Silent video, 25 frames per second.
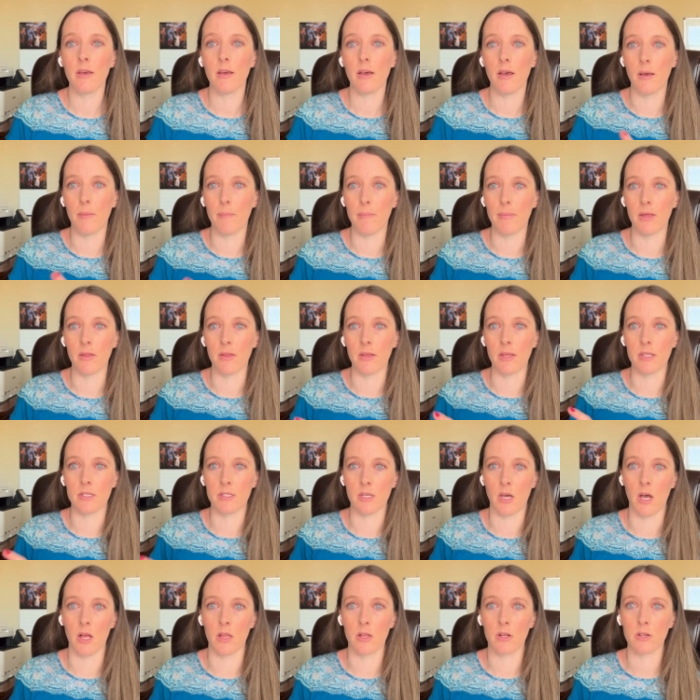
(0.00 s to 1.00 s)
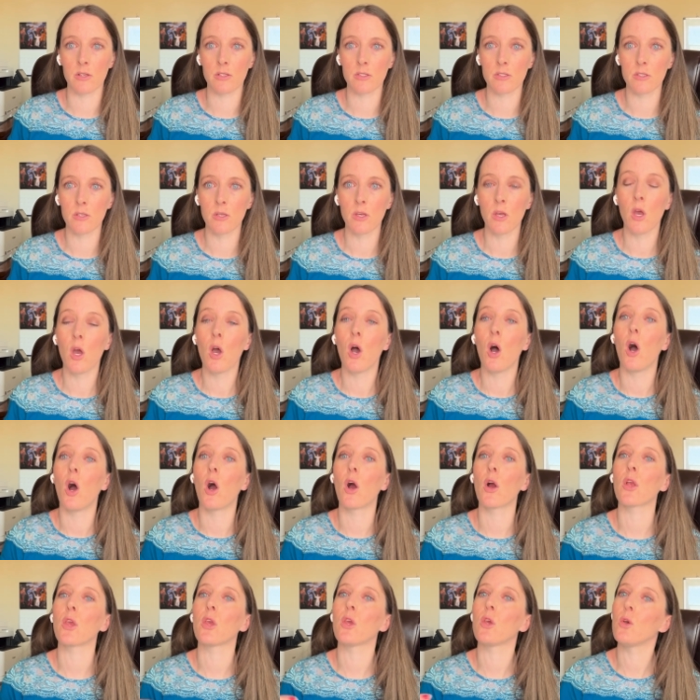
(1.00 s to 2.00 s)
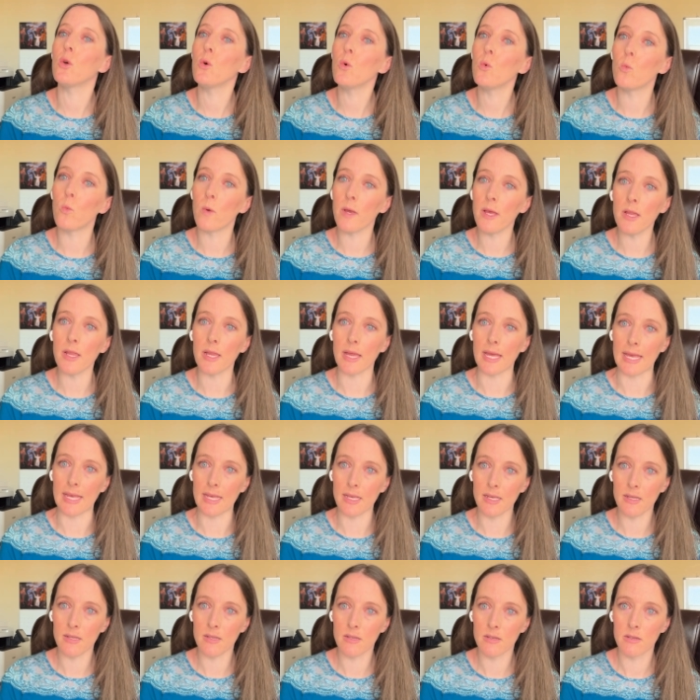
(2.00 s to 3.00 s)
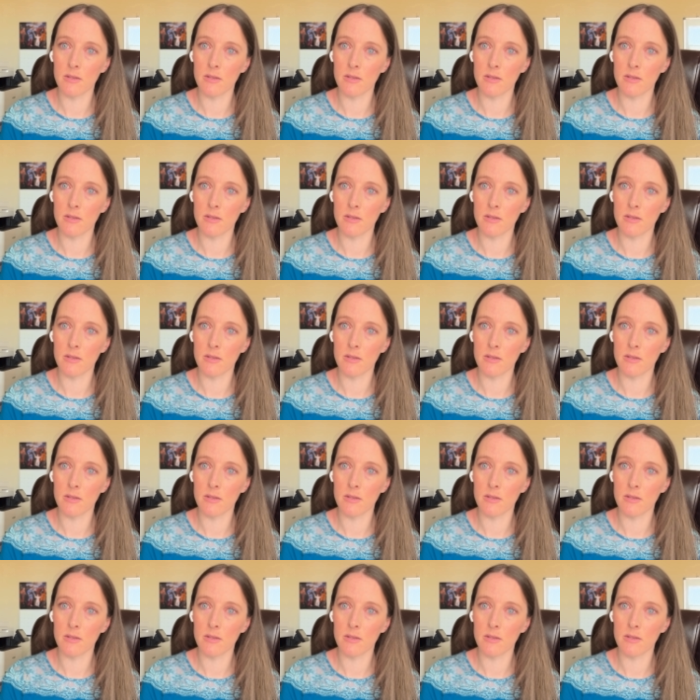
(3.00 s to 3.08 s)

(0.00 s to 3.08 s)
$1 million. Are you willing